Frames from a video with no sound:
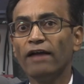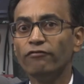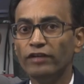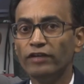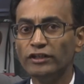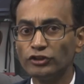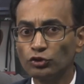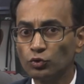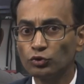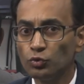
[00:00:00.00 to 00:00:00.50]
where
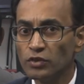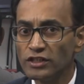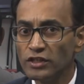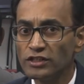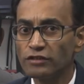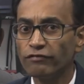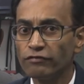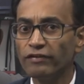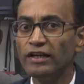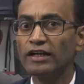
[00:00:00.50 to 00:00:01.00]
students
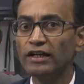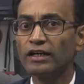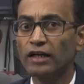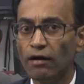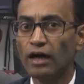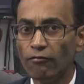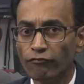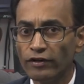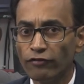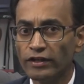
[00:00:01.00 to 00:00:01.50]
feel
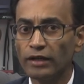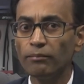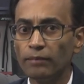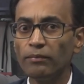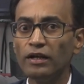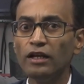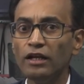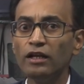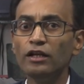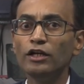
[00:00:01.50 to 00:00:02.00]

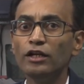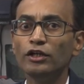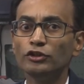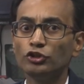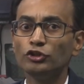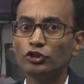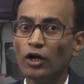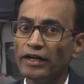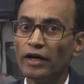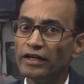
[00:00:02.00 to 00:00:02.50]
comfortable
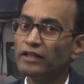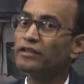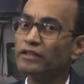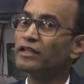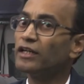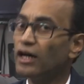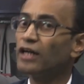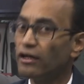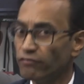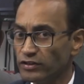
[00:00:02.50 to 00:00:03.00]
joining the
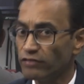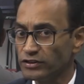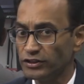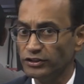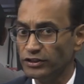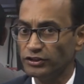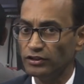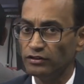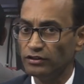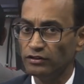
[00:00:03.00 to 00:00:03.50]

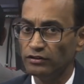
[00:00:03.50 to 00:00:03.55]
conversation.